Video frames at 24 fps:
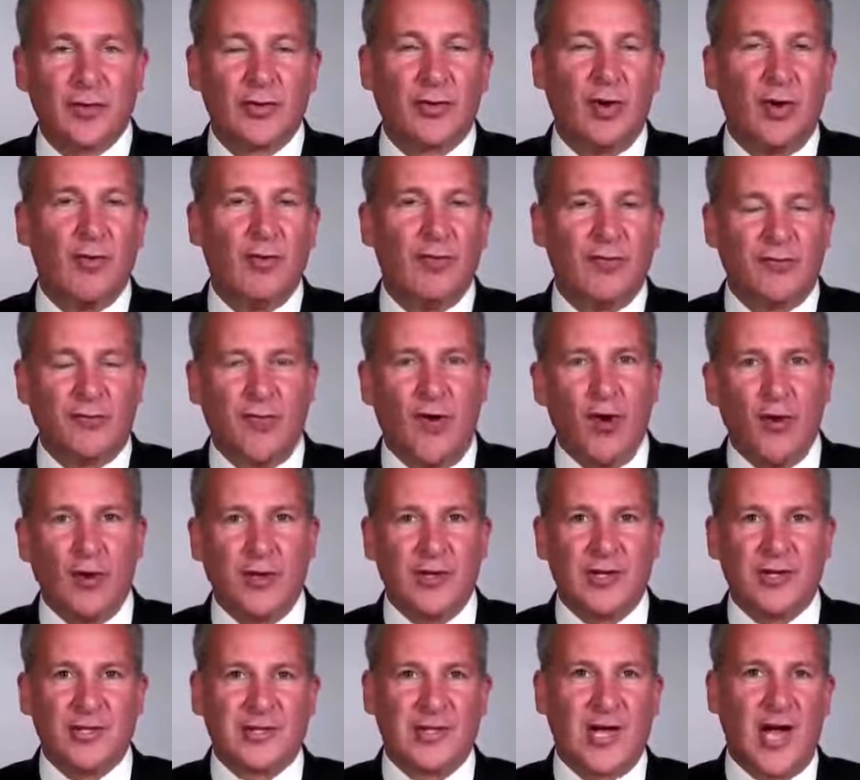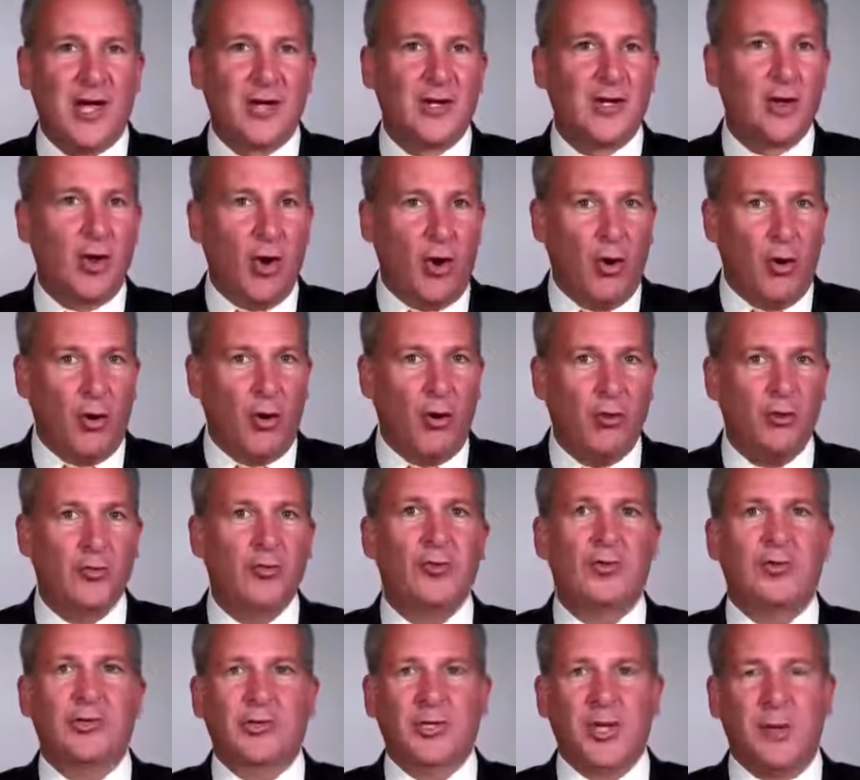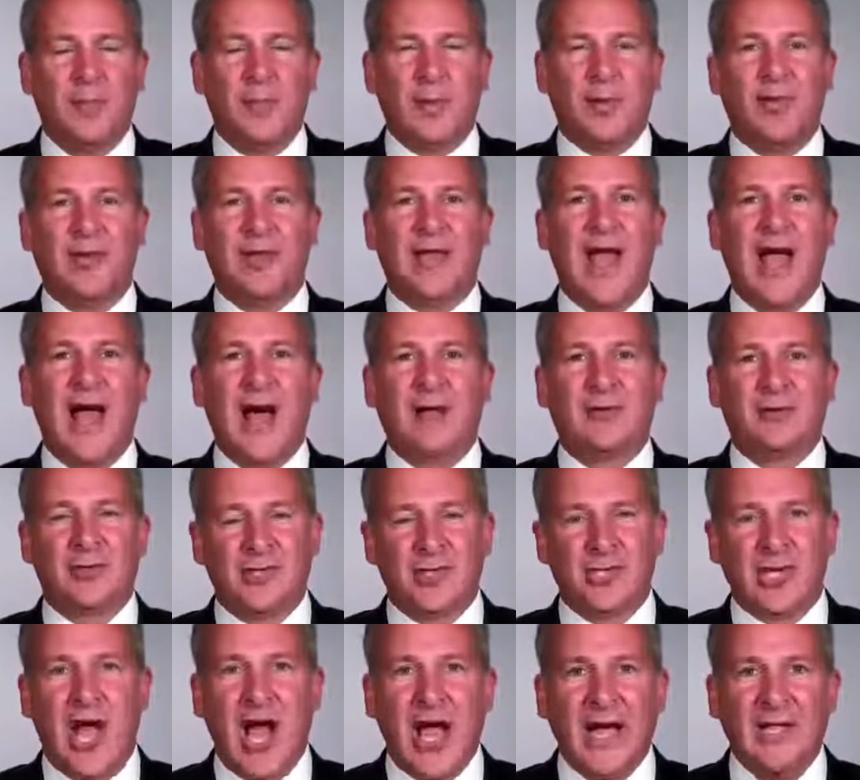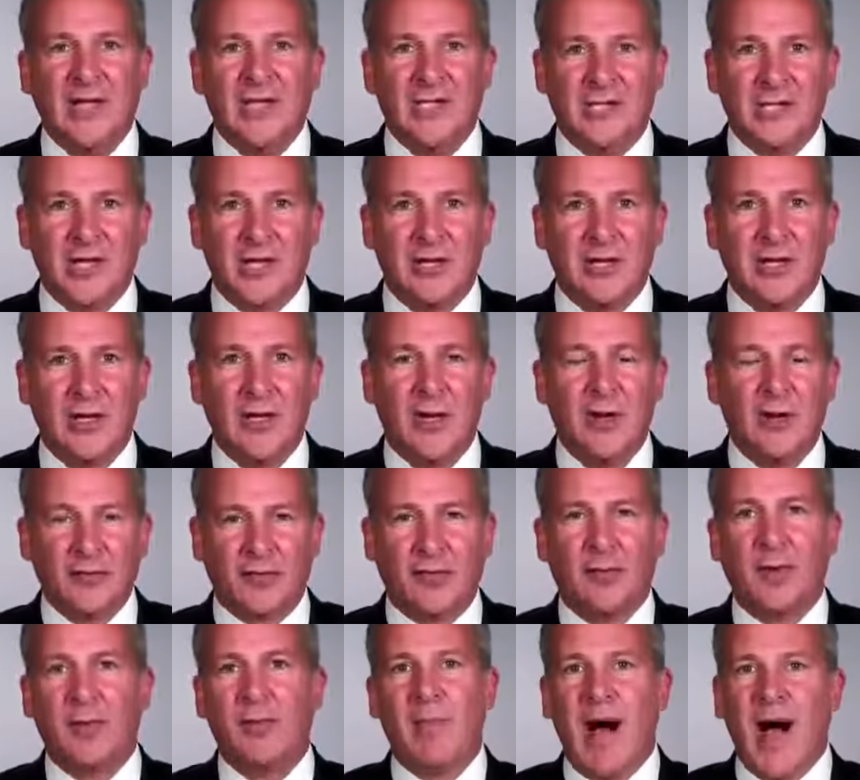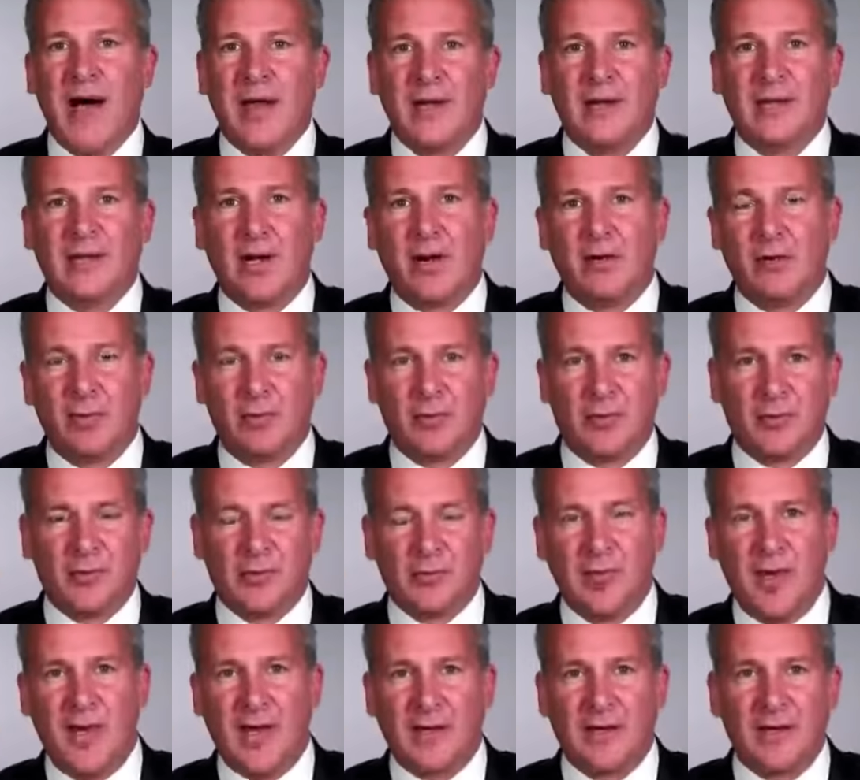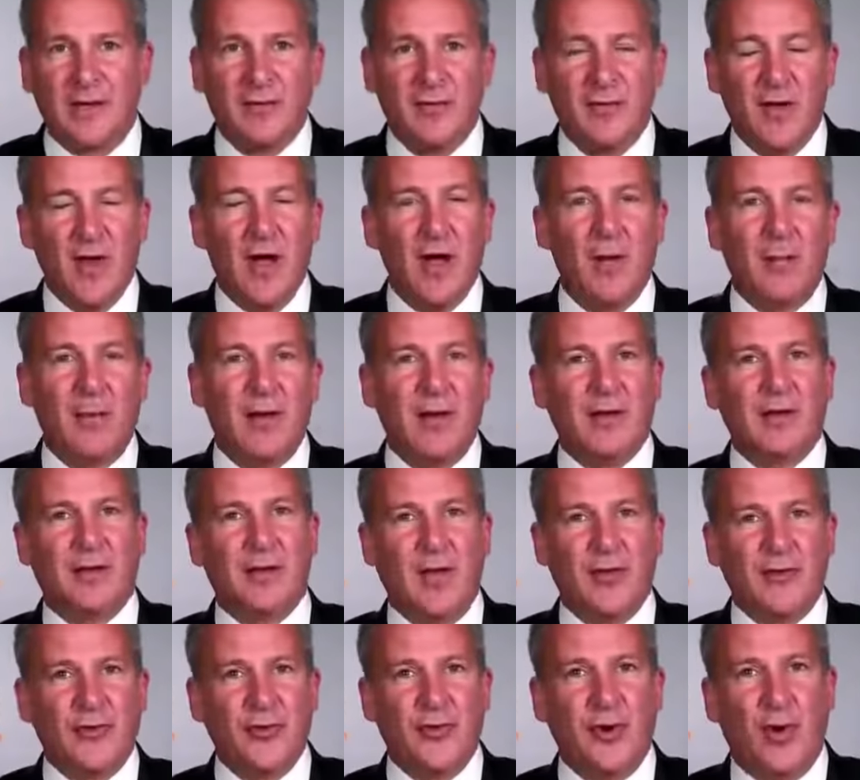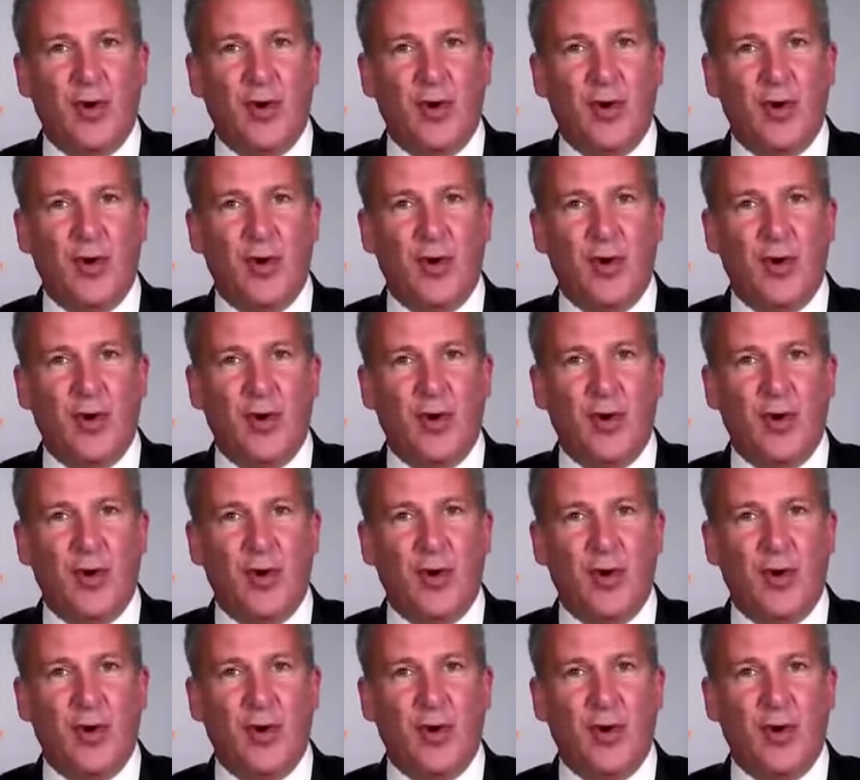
Don't focus on gold, which typically outshines it from a monetary perspective, but it doesn't